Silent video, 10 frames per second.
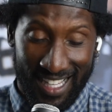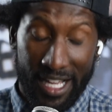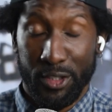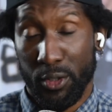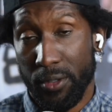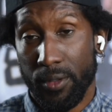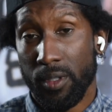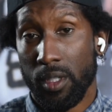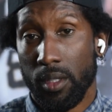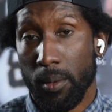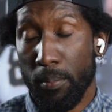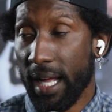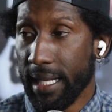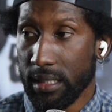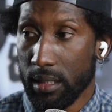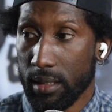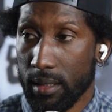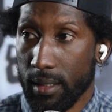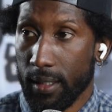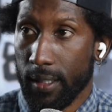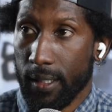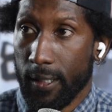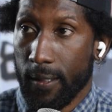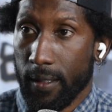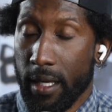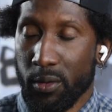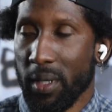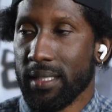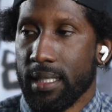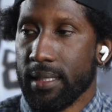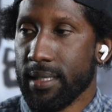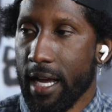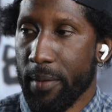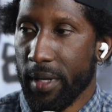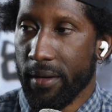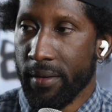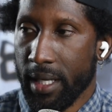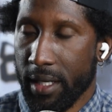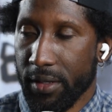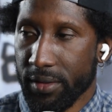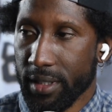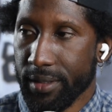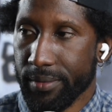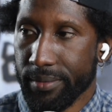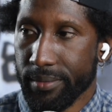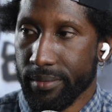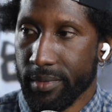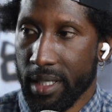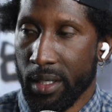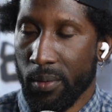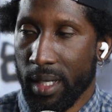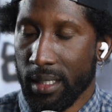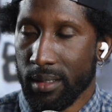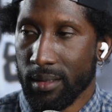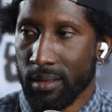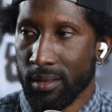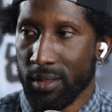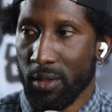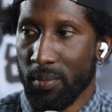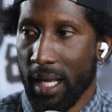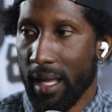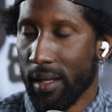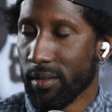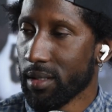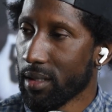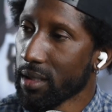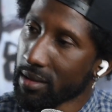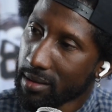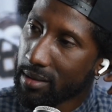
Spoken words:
That's true. But he's wasting his time, though, and energy. You don't want to stoop down to the...